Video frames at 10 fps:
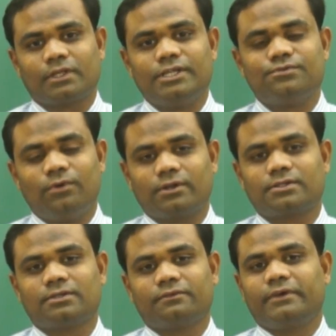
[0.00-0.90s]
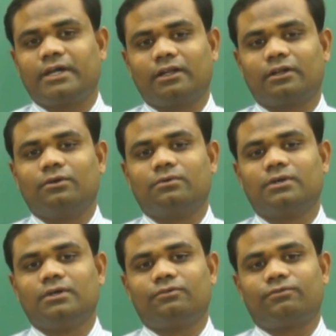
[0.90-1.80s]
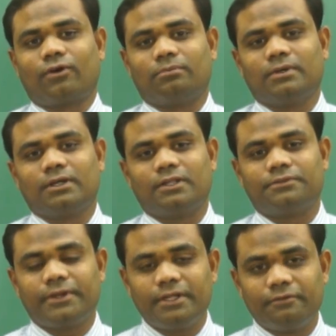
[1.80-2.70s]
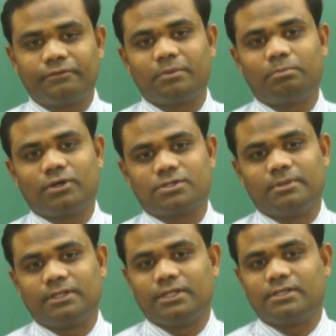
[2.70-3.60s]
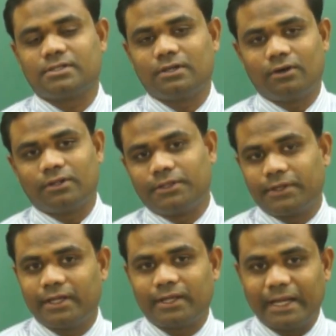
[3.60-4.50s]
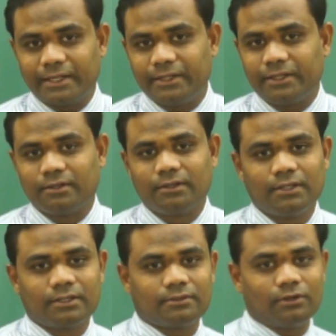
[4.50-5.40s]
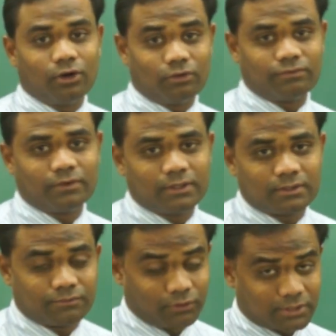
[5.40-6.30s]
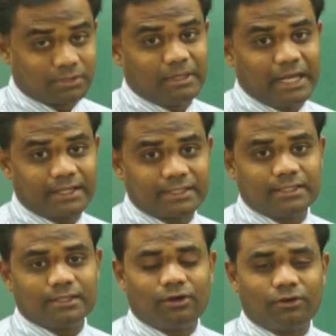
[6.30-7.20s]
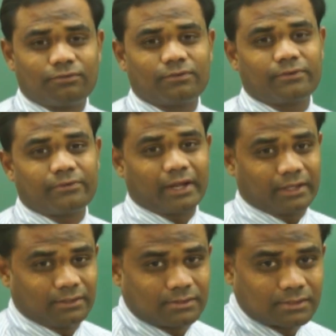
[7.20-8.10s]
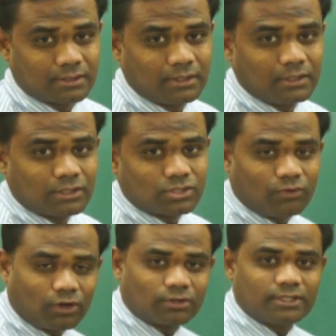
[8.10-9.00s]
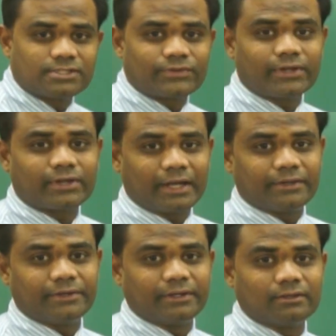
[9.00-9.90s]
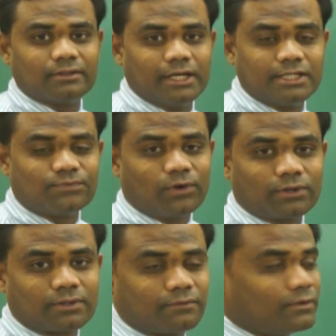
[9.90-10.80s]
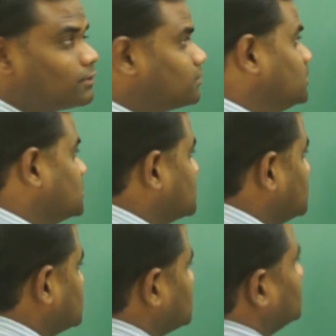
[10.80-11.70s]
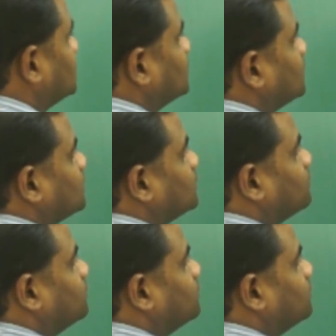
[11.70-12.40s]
is what we conclude from the three different possibilities or the three criterion of for similarity of triangles. So what are these three criterion is what we're going to discuss. The